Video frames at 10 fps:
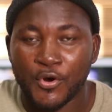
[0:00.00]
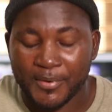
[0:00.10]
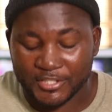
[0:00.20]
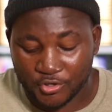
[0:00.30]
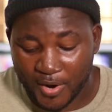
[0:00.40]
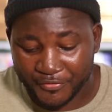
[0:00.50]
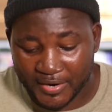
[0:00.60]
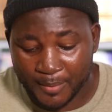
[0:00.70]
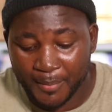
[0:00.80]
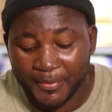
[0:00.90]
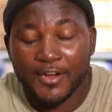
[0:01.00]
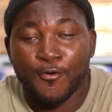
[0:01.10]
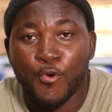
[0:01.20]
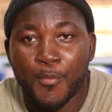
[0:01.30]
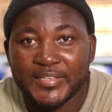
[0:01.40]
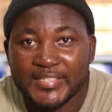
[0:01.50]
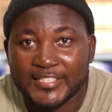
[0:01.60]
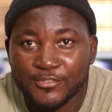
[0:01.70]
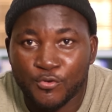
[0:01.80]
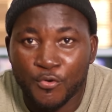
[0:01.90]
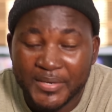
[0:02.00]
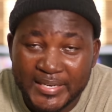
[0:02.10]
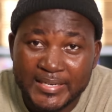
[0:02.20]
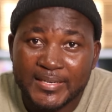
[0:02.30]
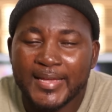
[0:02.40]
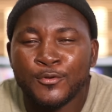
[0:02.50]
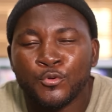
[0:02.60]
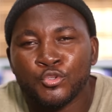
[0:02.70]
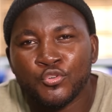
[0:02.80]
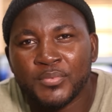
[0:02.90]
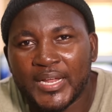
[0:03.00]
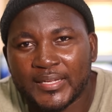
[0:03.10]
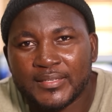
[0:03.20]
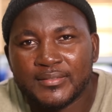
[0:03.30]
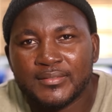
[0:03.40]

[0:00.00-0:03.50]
no be chere wadwen amame e comment section ho midin e de kojo black.